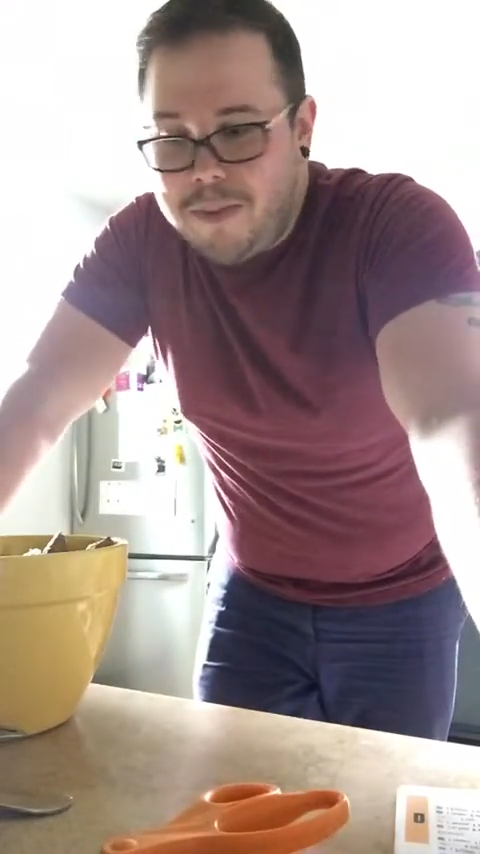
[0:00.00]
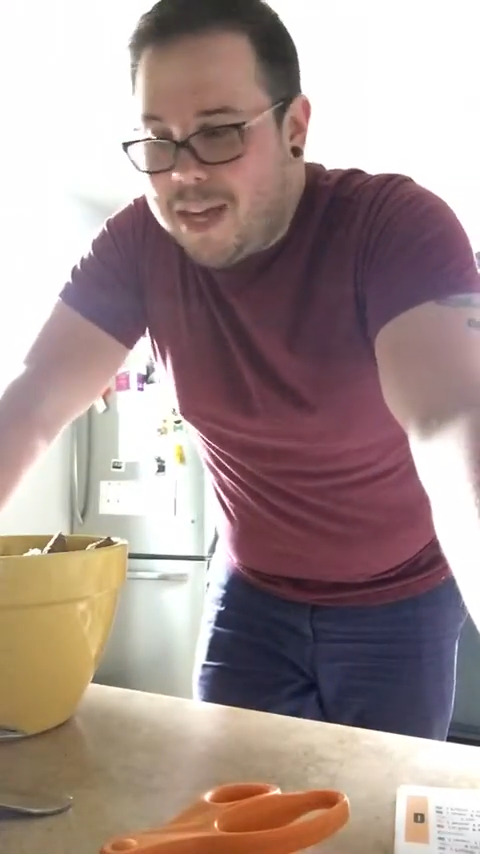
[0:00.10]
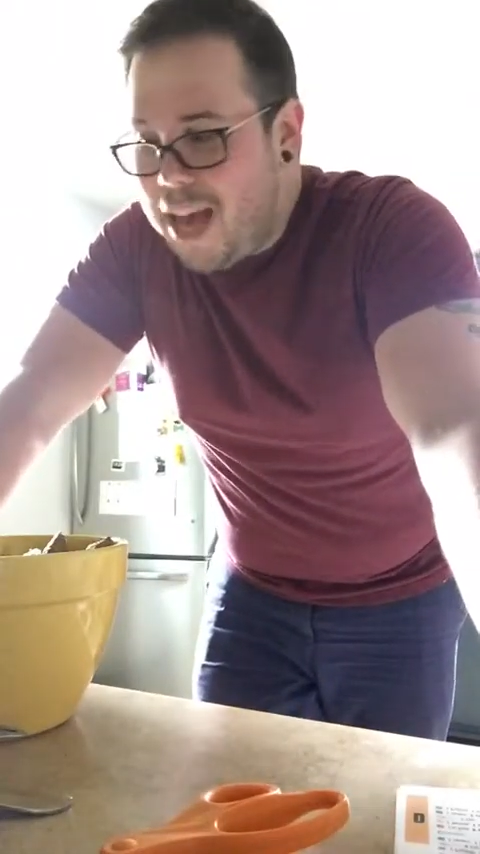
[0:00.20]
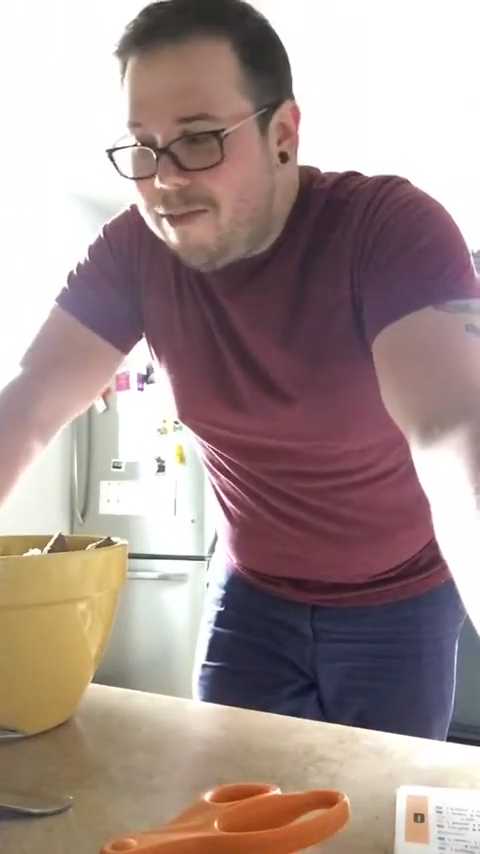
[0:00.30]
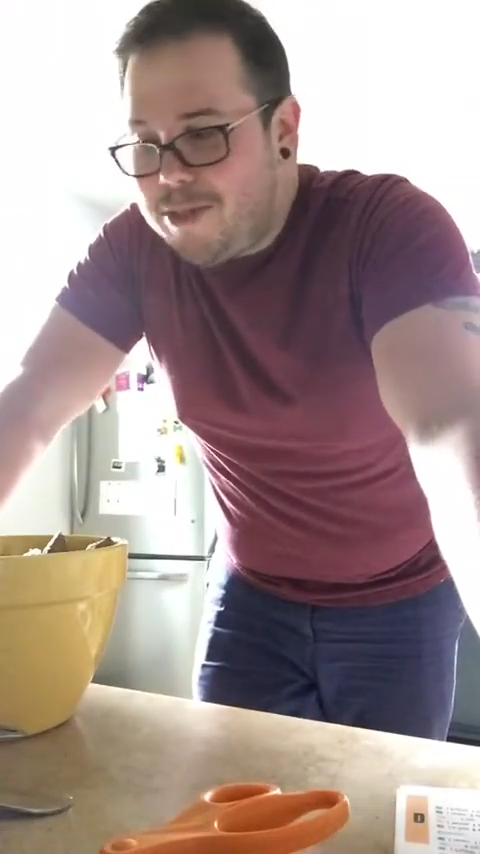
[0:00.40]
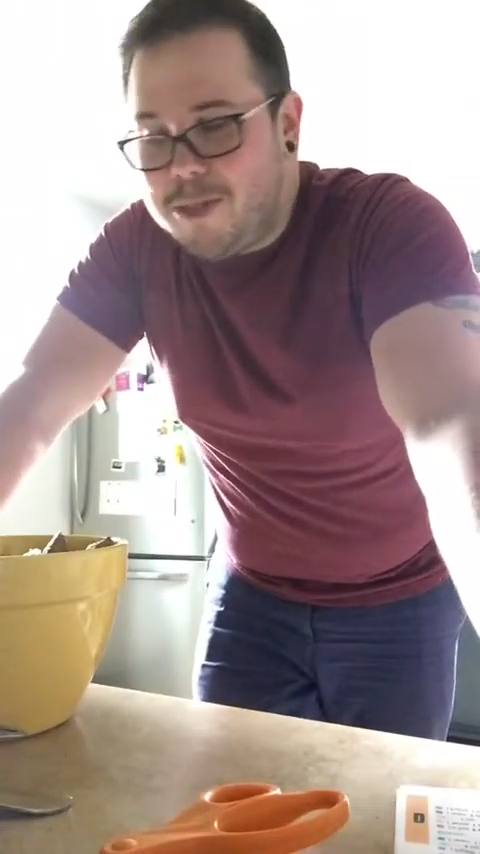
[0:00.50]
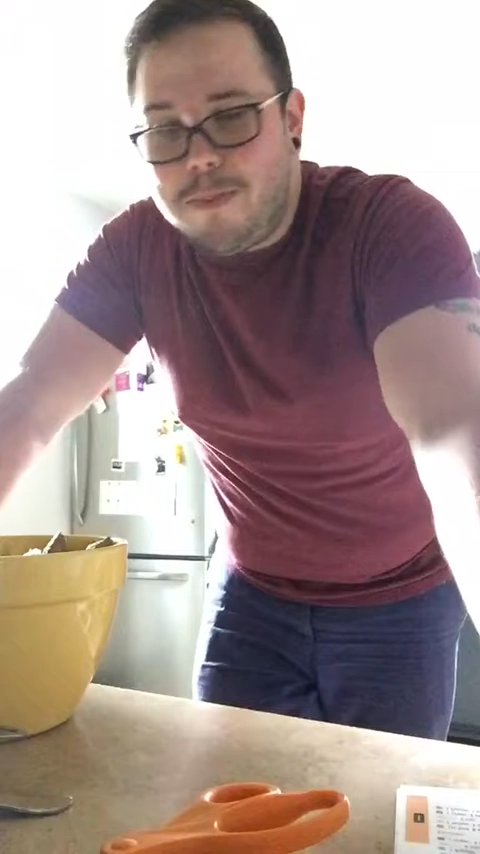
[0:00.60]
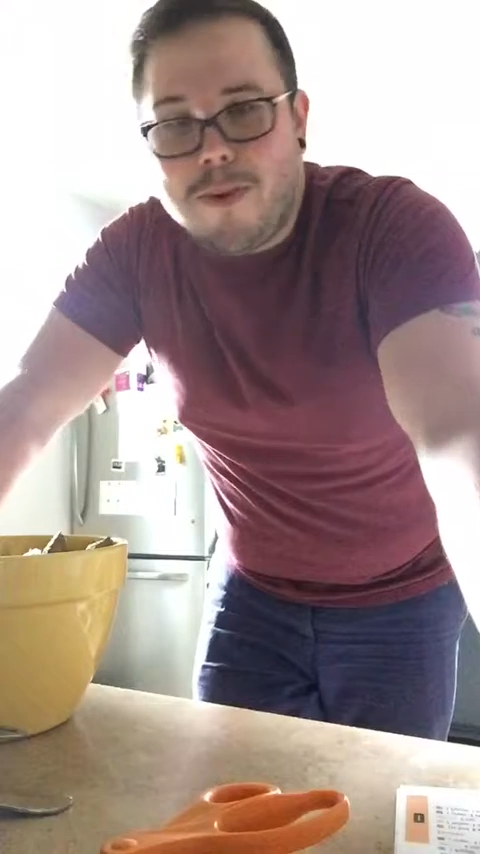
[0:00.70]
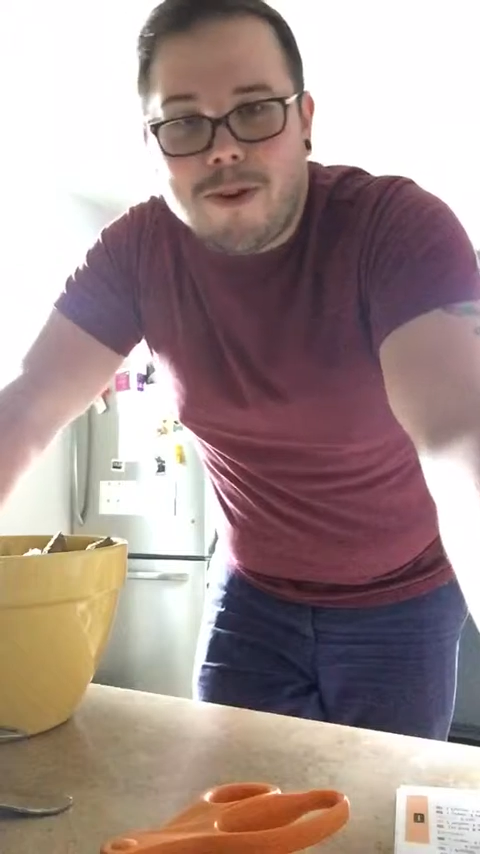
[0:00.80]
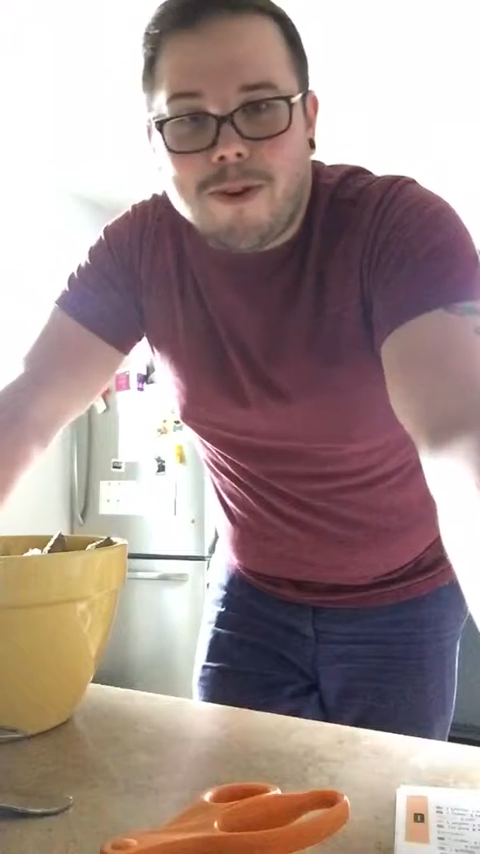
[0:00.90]
we have a
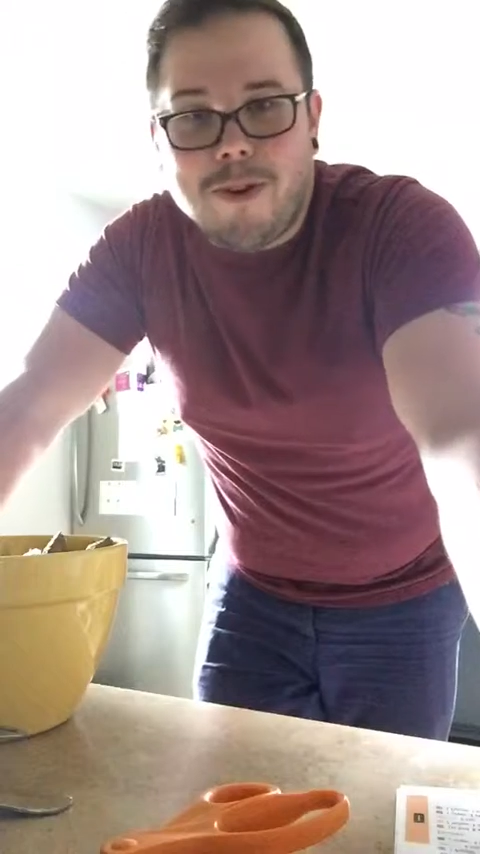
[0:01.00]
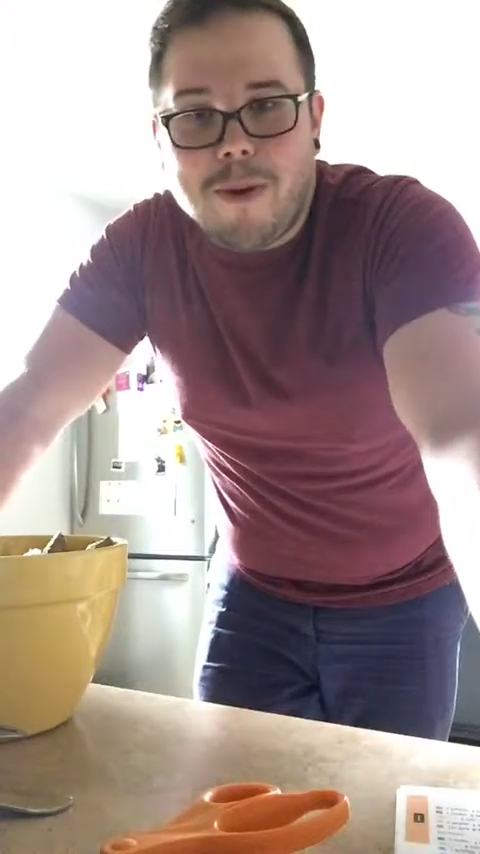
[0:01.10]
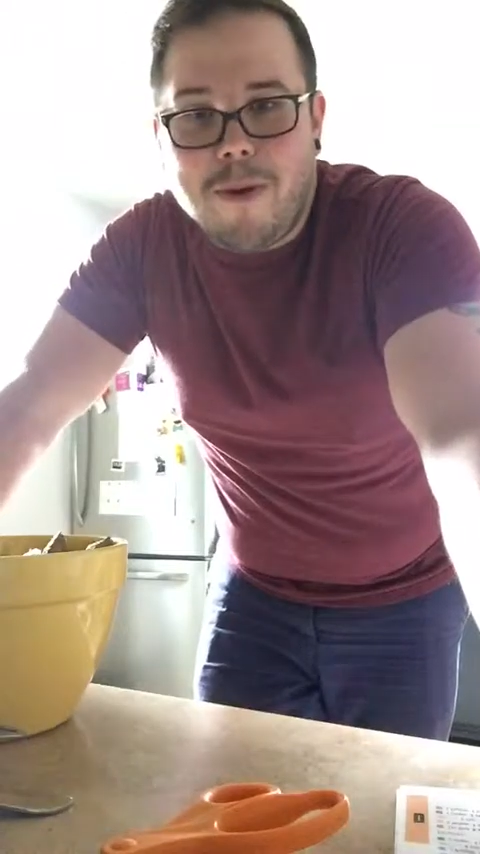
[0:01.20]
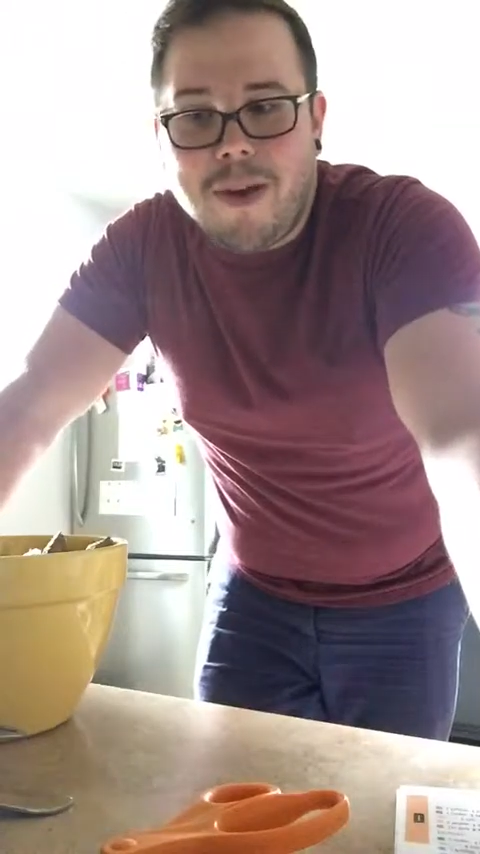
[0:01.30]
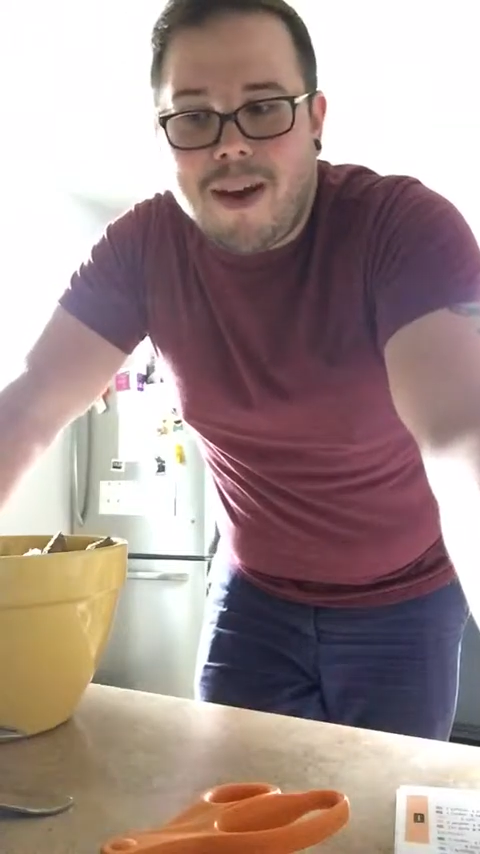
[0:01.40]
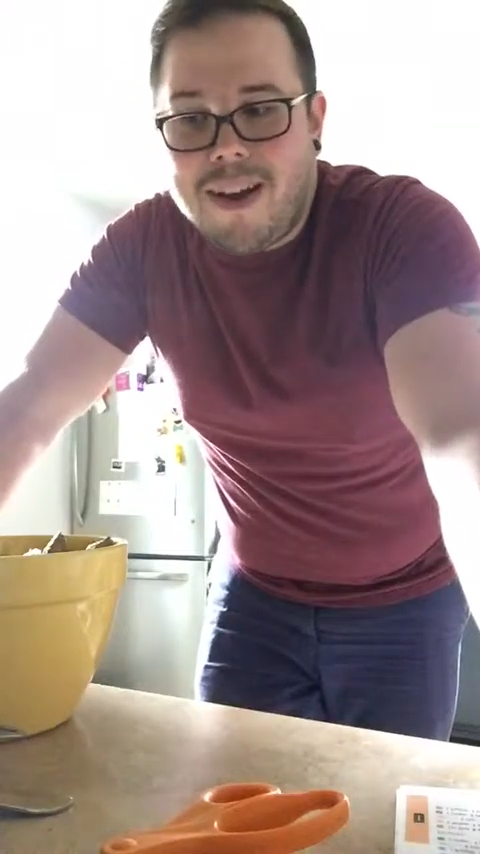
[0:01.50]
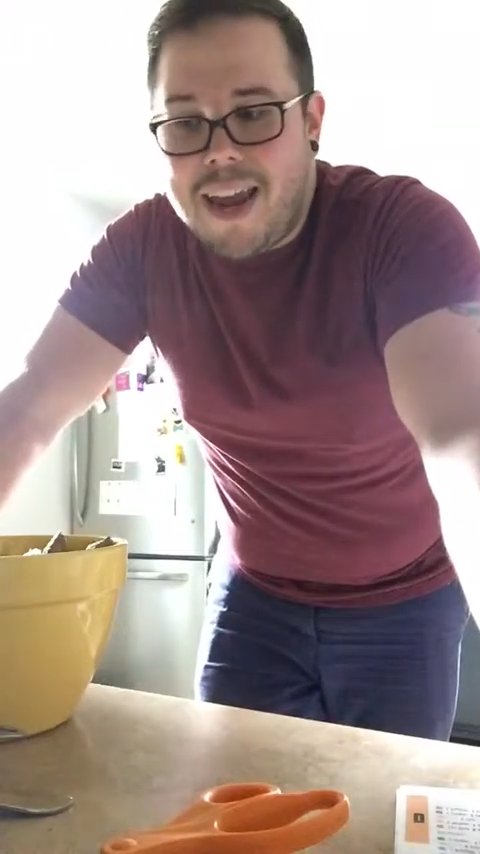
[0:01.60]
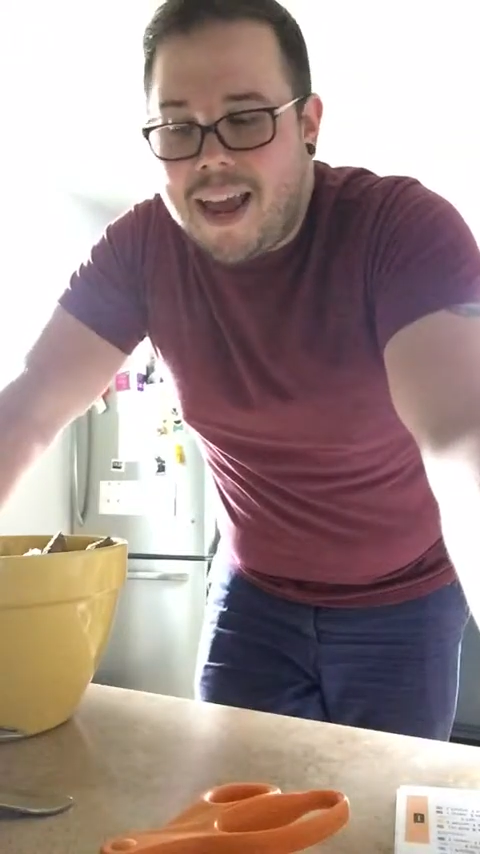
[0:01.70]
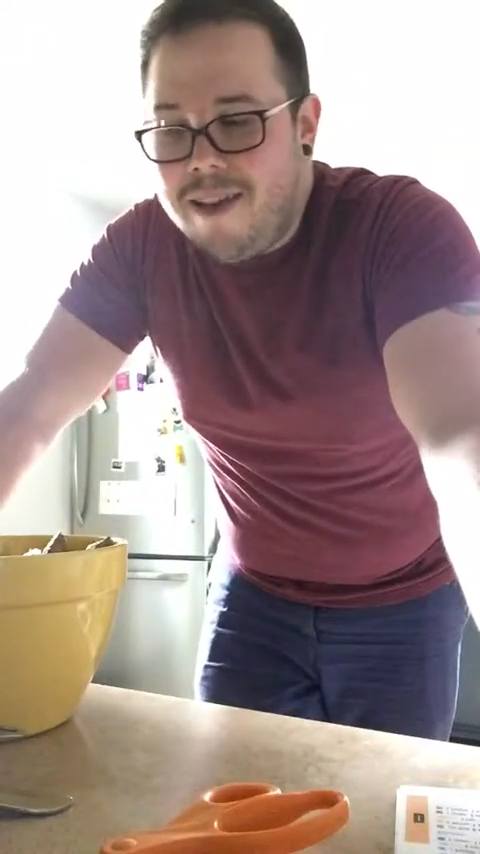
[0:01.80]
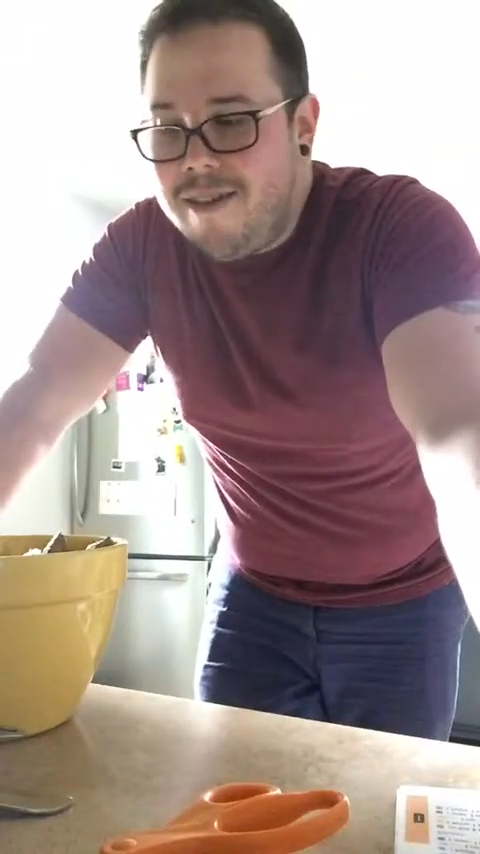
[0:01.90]
support group going on
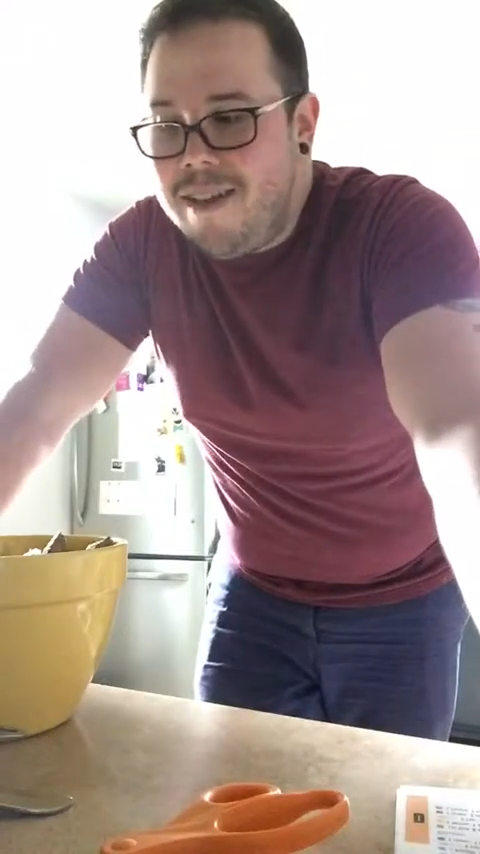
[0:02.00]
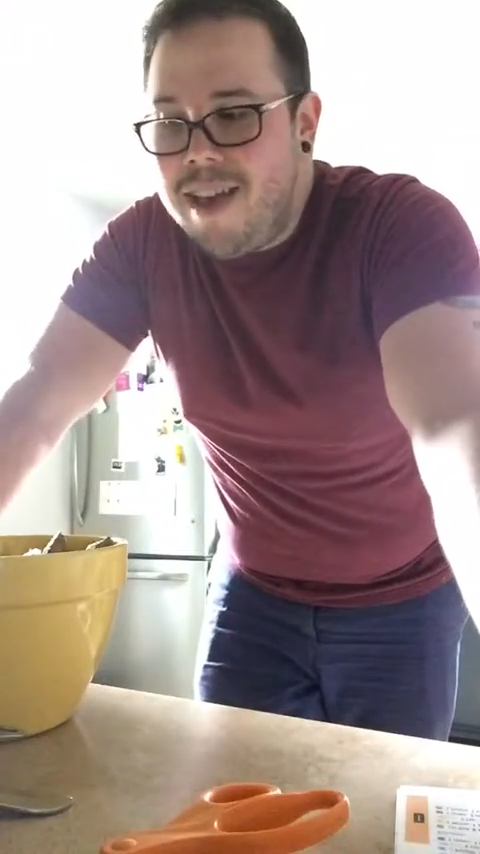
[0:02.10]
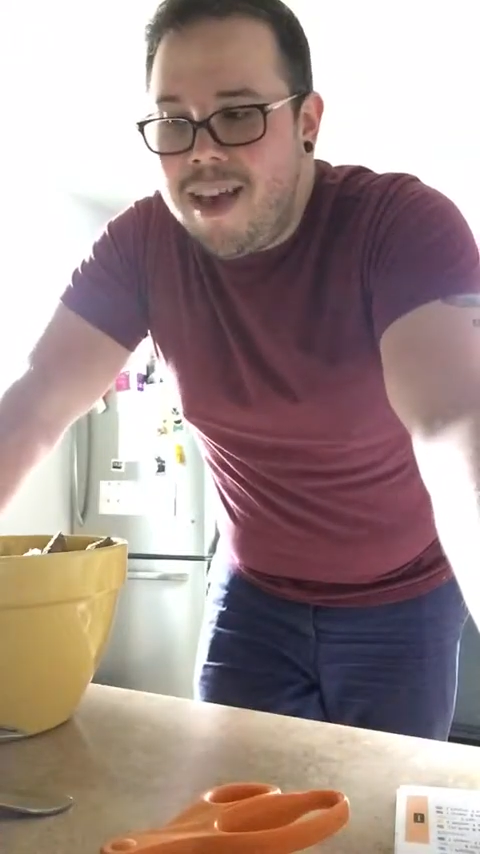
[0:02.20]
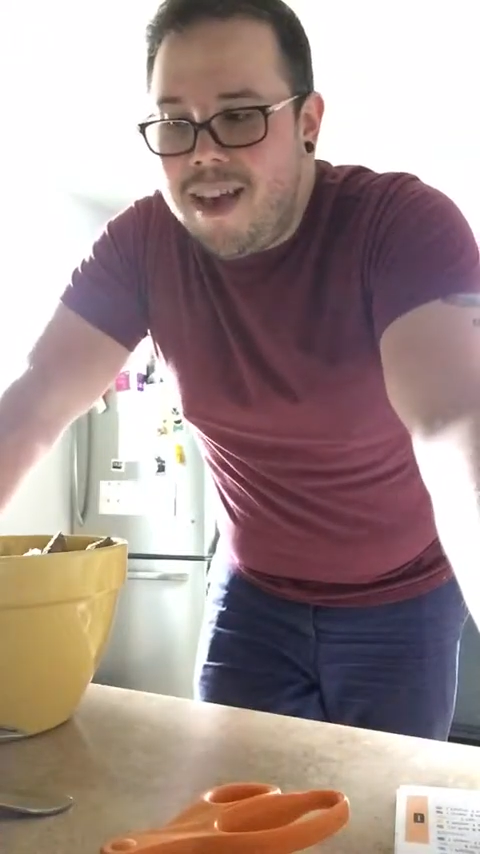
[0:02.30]
now,